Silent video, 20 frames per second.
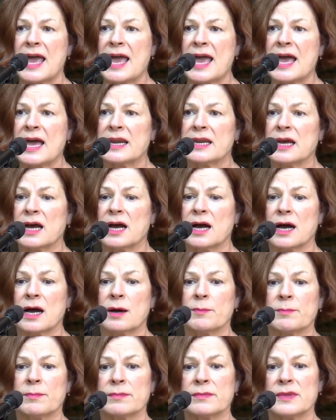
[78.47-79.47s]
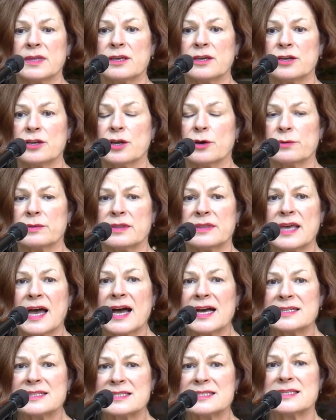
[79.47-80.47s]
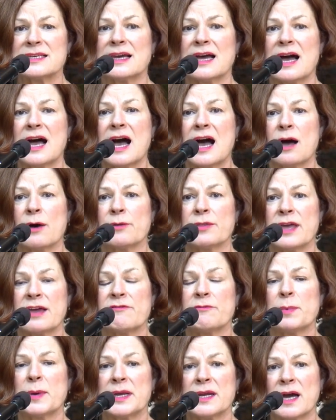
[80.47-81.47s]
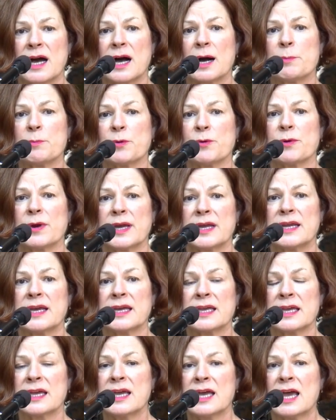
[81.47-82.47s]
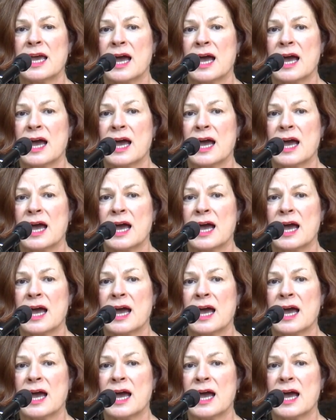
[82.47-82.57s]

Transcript: And, um, you know, that's they've been operating.